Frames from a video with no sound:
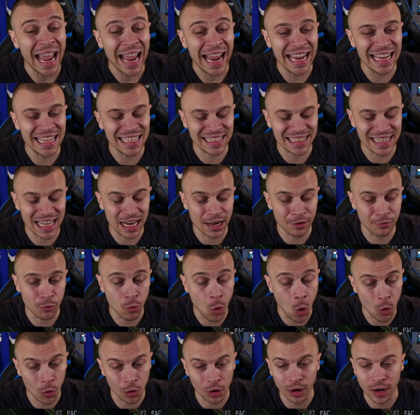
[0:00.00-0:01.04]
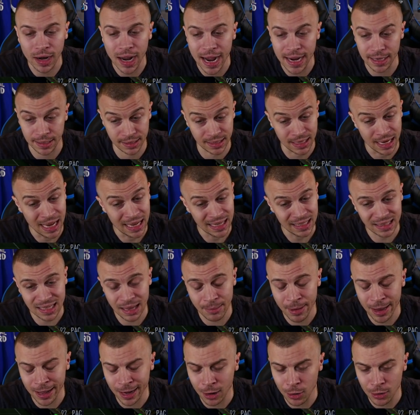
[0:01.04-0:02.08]
instead of Walker, guys.
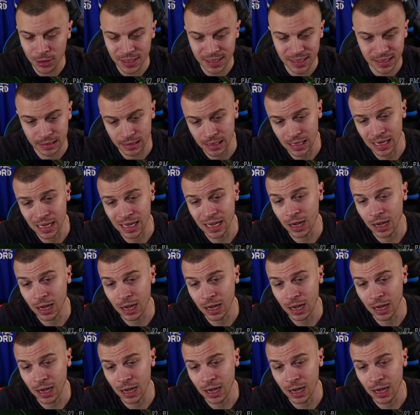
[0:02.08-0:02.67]
Semedo is